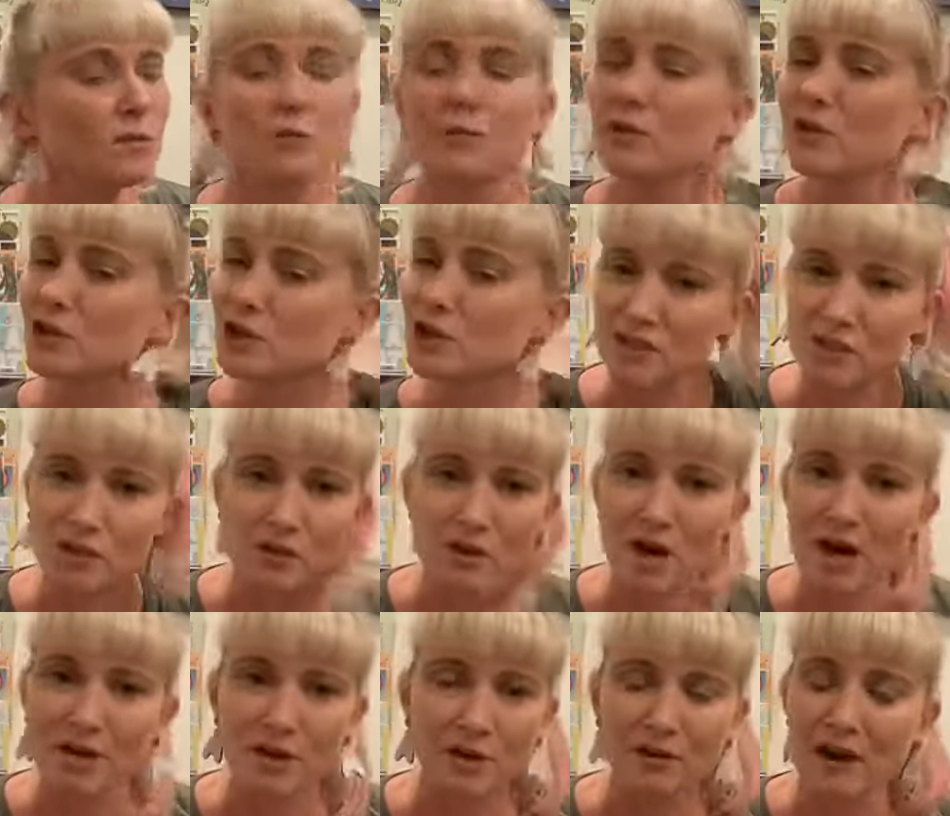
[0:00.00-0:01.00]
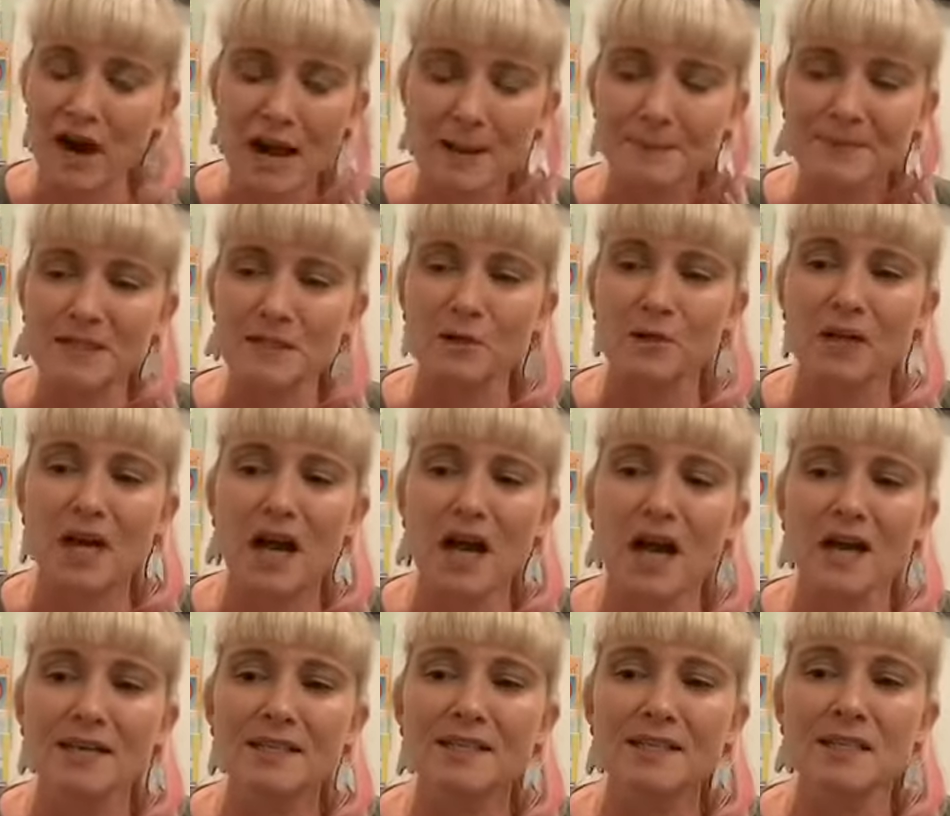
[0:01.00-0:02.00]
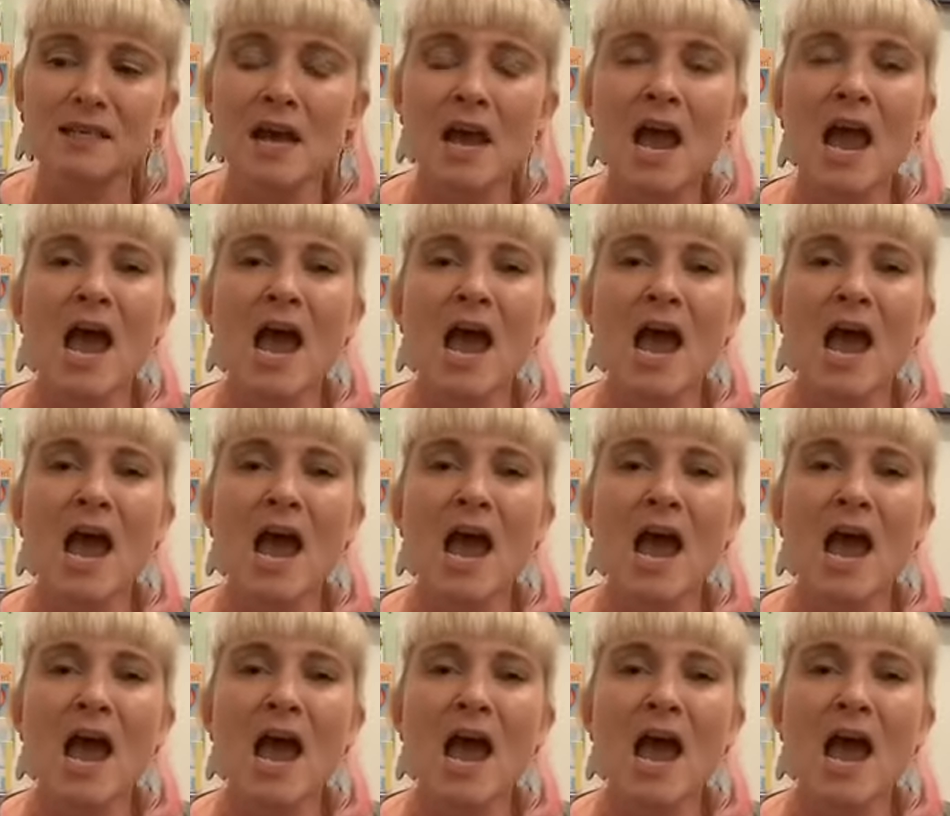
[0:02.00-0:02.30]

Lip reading: although tried her absolute hardest.